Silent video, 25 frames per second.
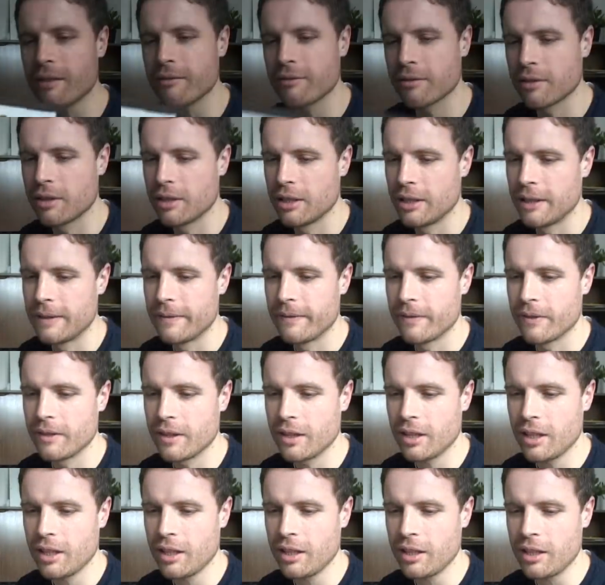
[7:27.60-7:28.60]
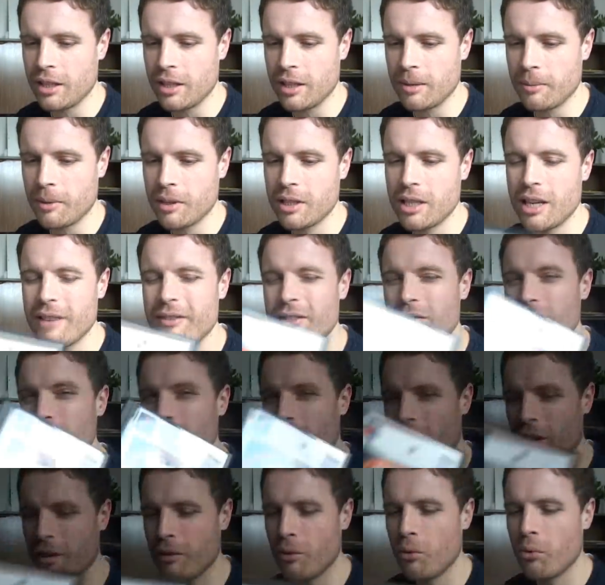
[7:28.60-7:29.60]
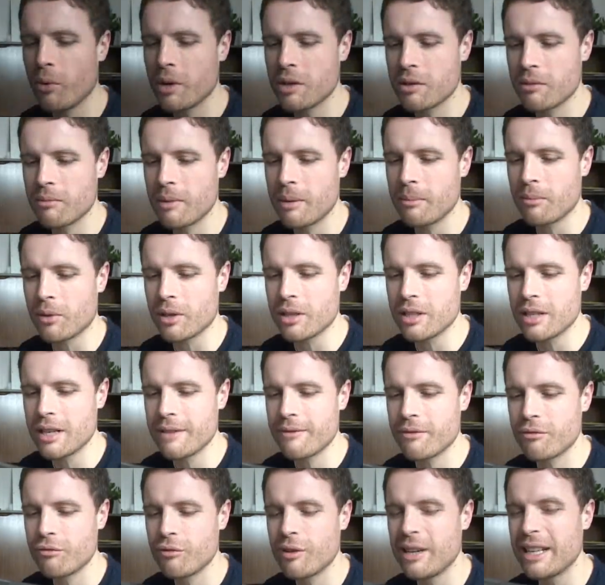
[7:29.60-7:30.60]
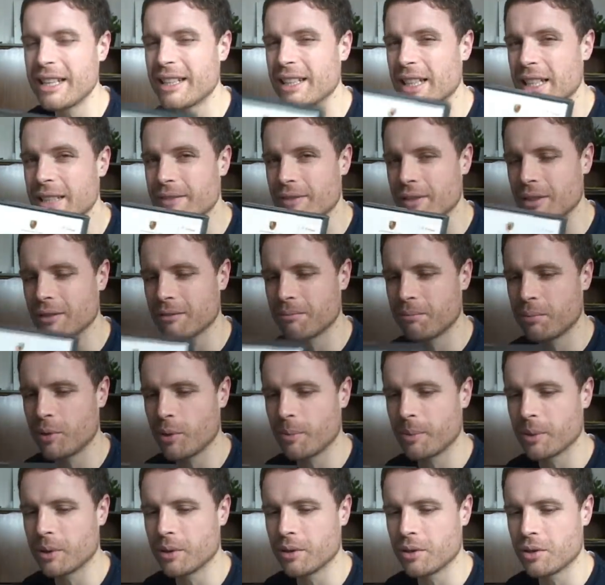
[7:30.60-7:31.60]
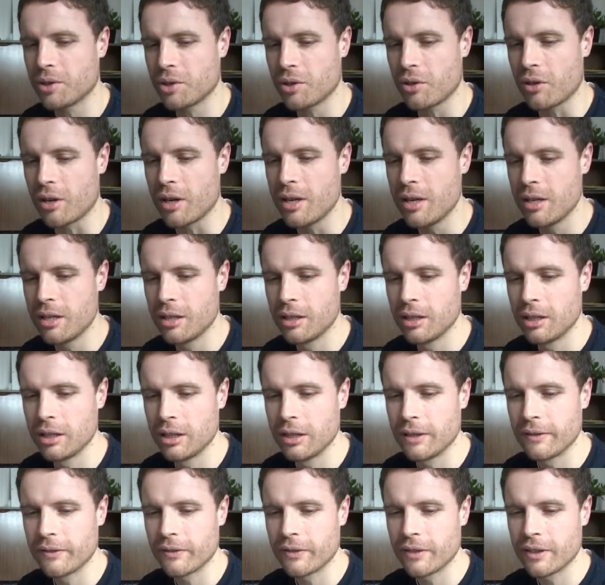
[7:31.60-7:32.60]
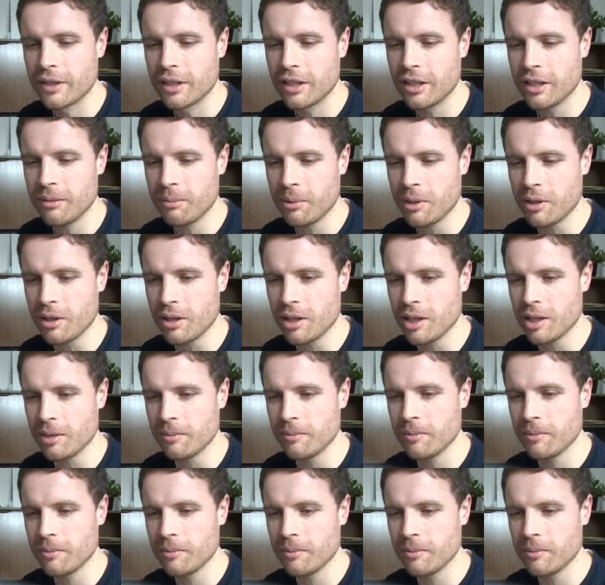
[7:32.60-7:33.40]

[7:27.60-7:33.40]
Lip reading: to have. And I always remember I never really gave it a proper good try. But